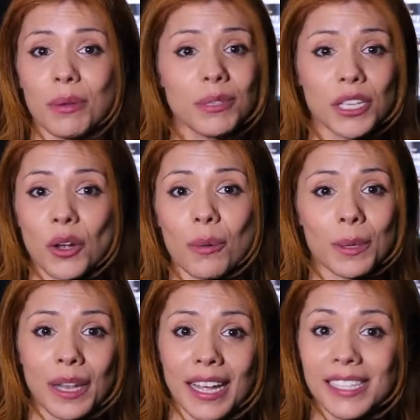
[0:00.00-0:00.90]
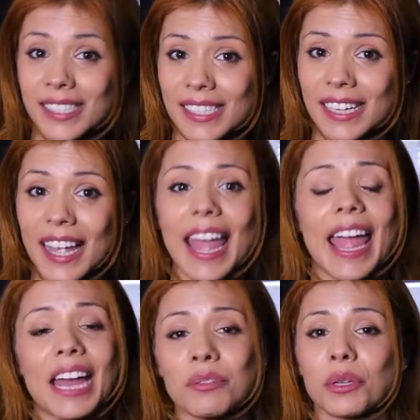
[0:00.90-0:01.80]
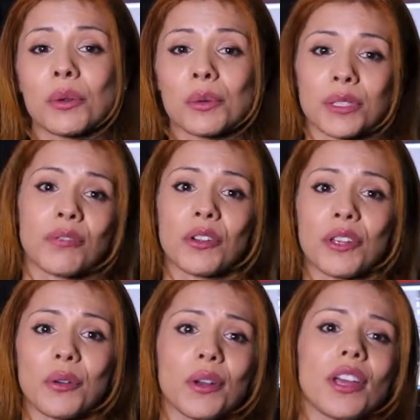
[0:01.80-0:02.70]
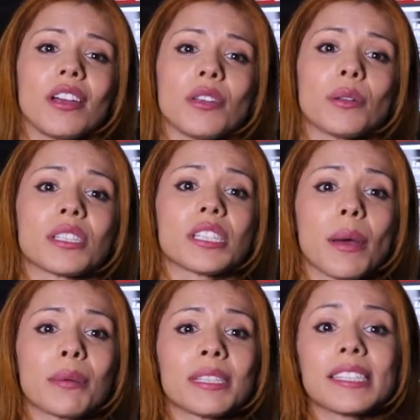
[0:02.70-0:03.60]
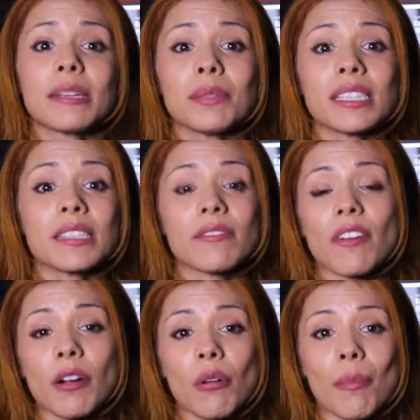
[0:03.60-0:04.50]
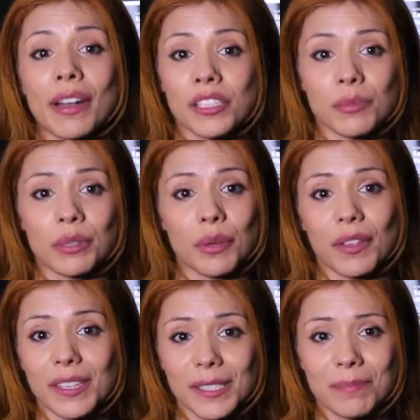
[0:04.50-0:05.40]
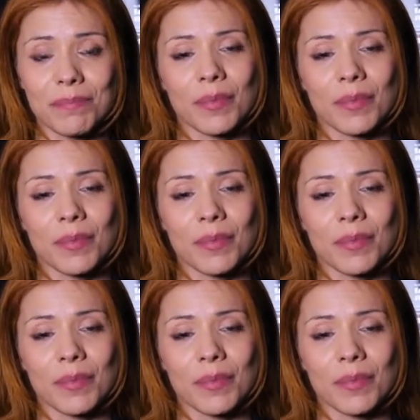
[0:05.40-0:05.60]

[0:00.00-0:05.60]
we will take over the licensing and renewals for you. You'll discover seamless firewall management with us.